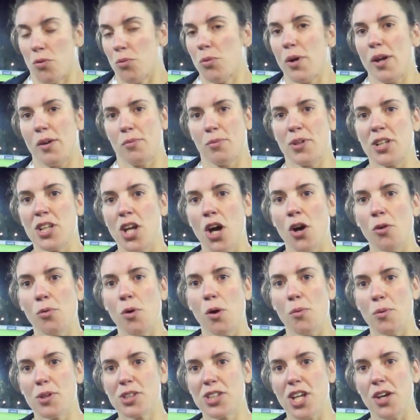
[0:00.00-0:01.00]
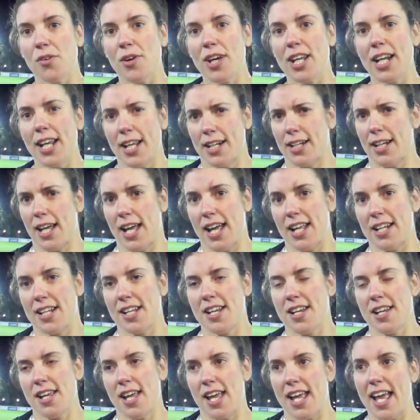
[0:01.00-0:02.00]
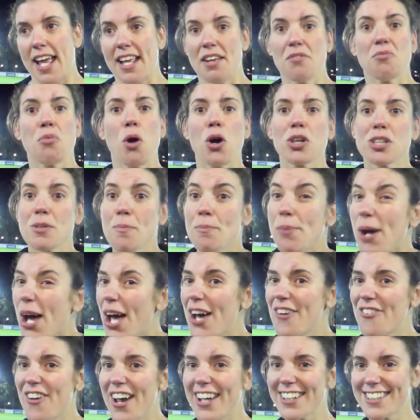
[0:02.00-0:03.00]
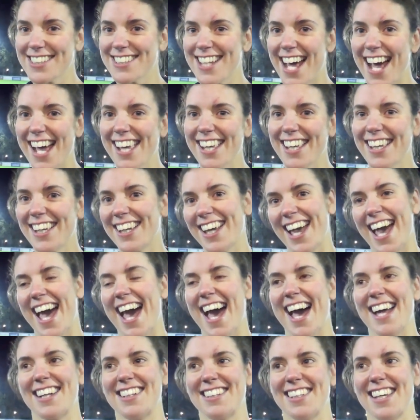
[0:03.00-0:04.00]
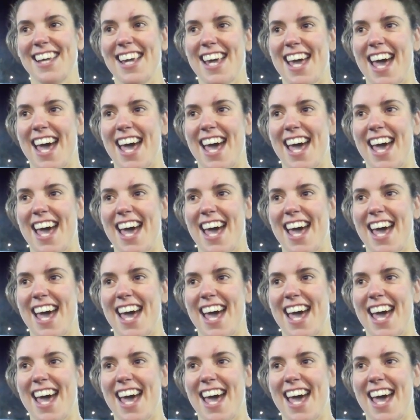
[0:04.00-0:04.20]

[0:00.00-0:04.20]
we, we know what we're doing and, and it wasn't perfect tonight and